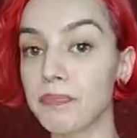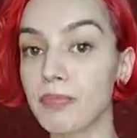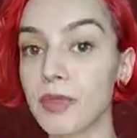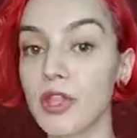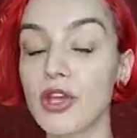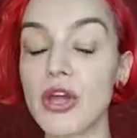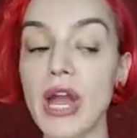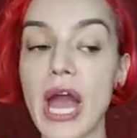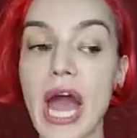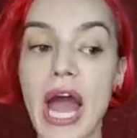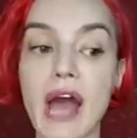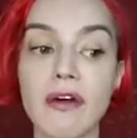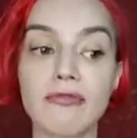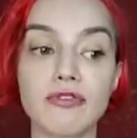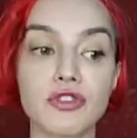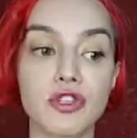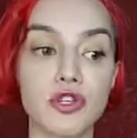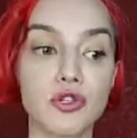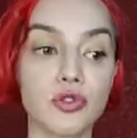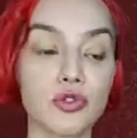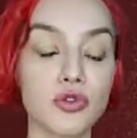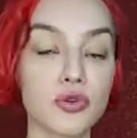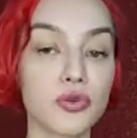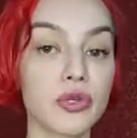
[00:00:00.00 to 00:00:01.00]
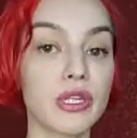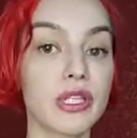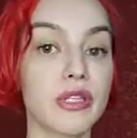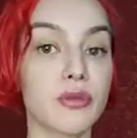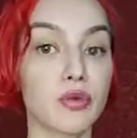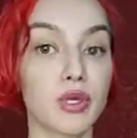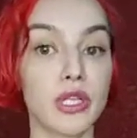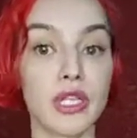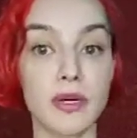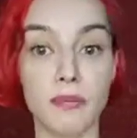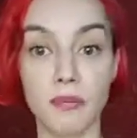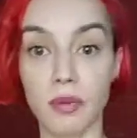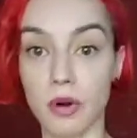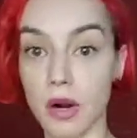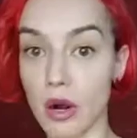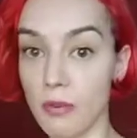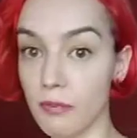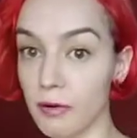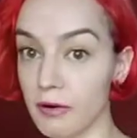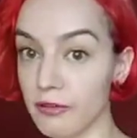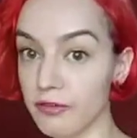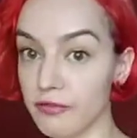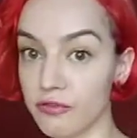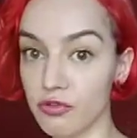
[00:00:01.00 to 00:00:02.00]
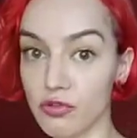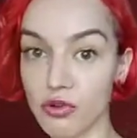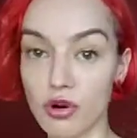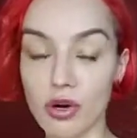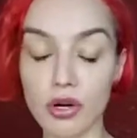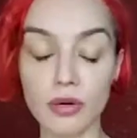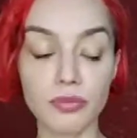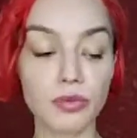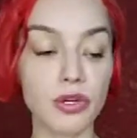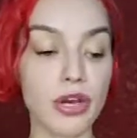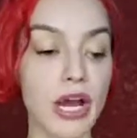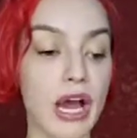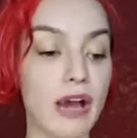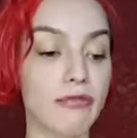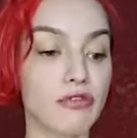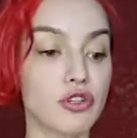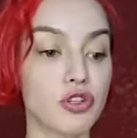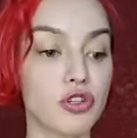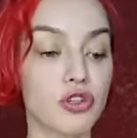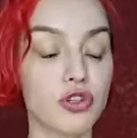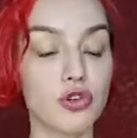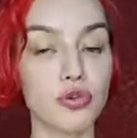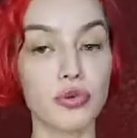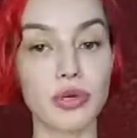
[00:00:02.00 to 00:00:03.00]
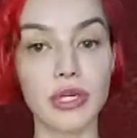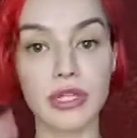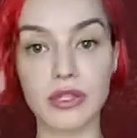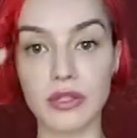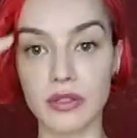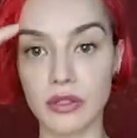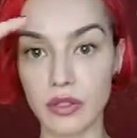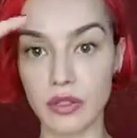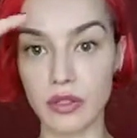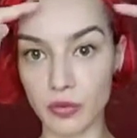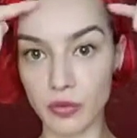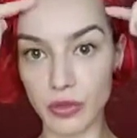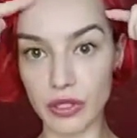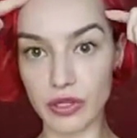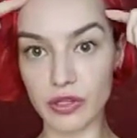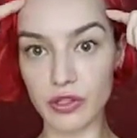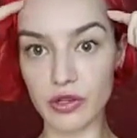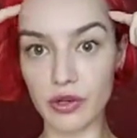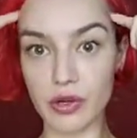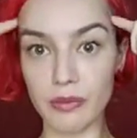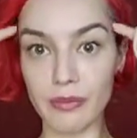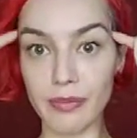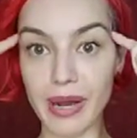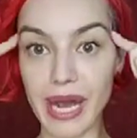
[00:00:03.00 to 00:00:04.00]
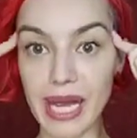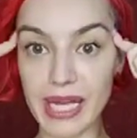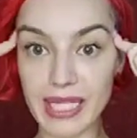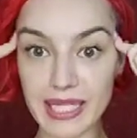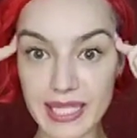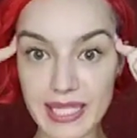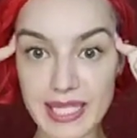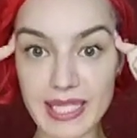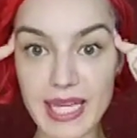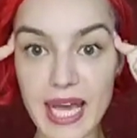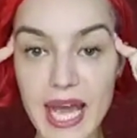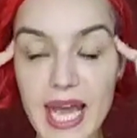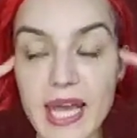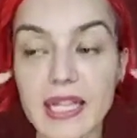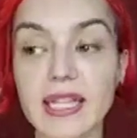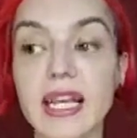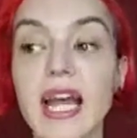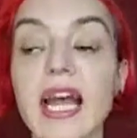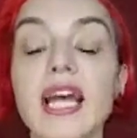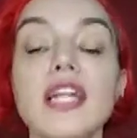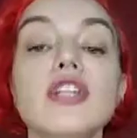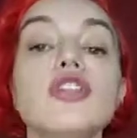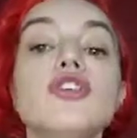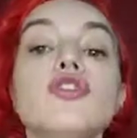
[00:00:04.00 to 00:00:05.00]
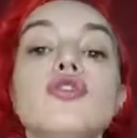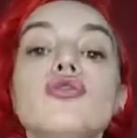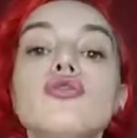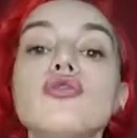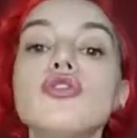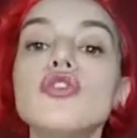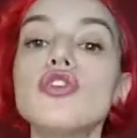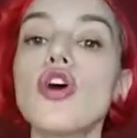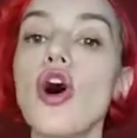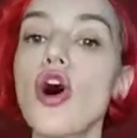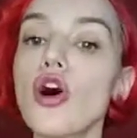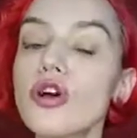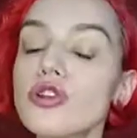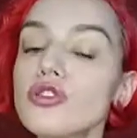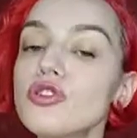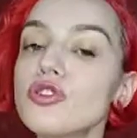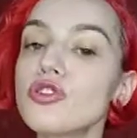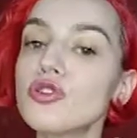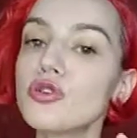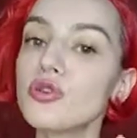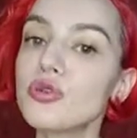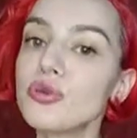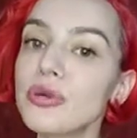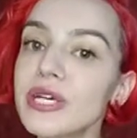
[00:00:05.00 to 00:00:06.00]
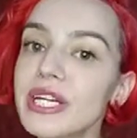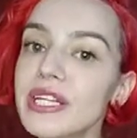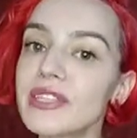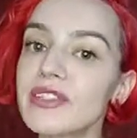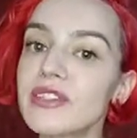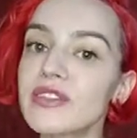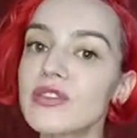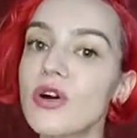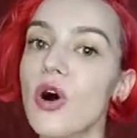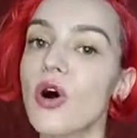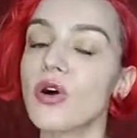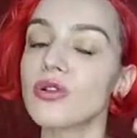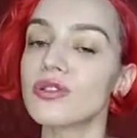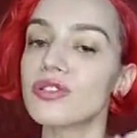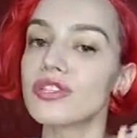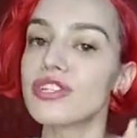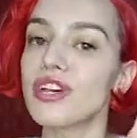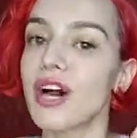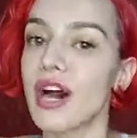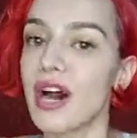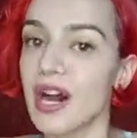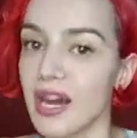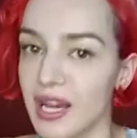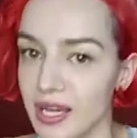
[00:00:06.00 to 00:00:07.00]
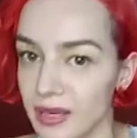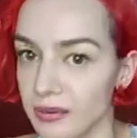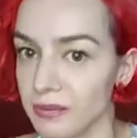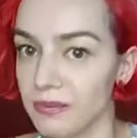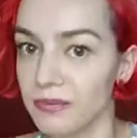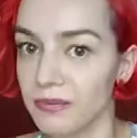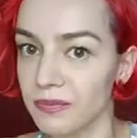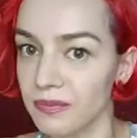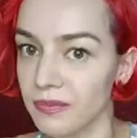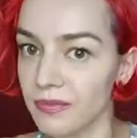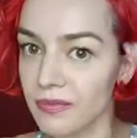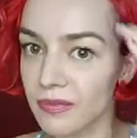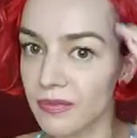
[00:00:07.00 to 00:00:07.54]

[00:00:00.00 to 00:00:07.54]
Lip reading: You have to do it with a proper form. You have to do it with your mindset, and you don't do it on time.